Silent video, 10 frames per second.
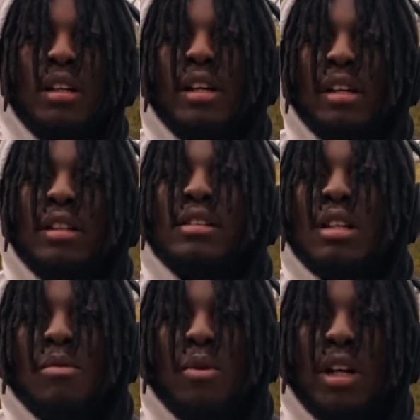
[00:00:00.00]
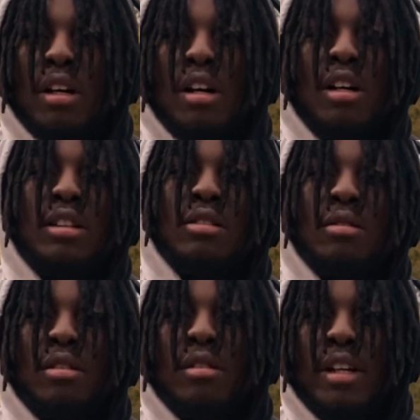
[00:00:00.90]
Now, in this stomach workout, I only
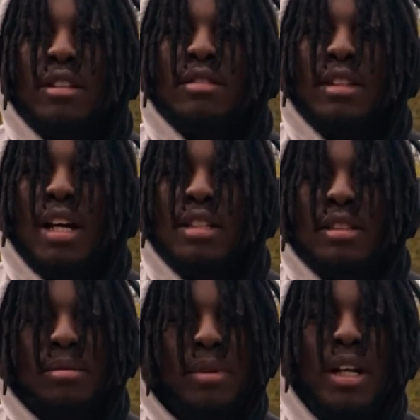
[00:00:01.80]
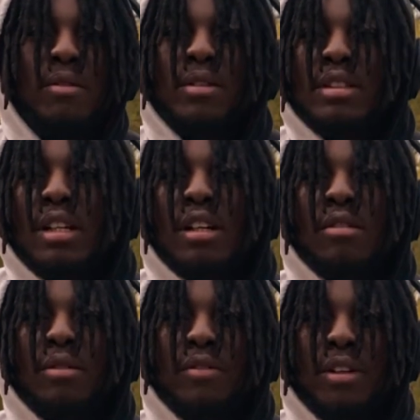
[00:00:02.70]
do three exercises, but every set
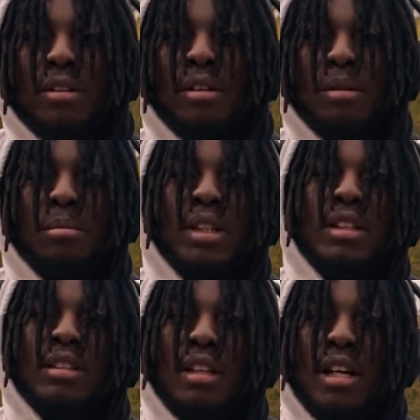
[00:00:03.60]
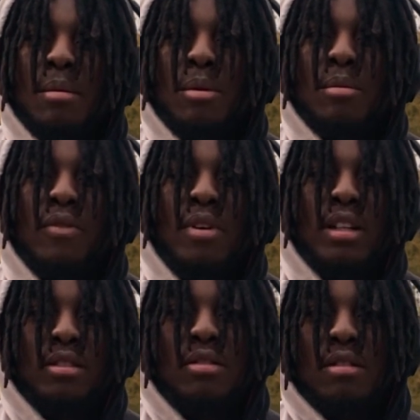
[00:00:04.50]
go to failure. But disclaimer before
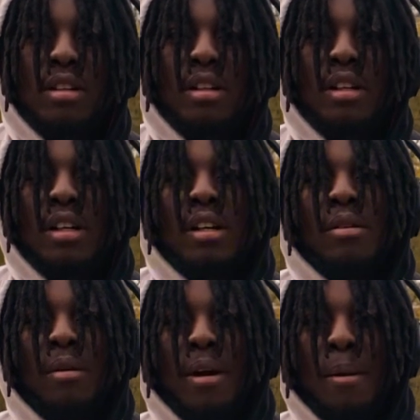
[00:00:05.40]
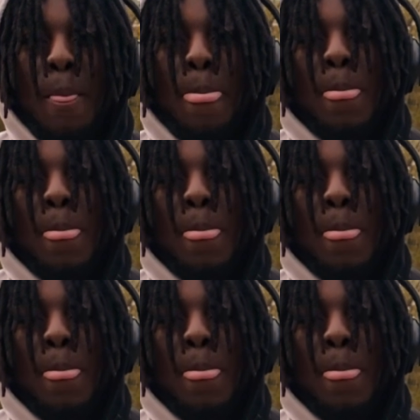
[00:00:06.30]
I start, right?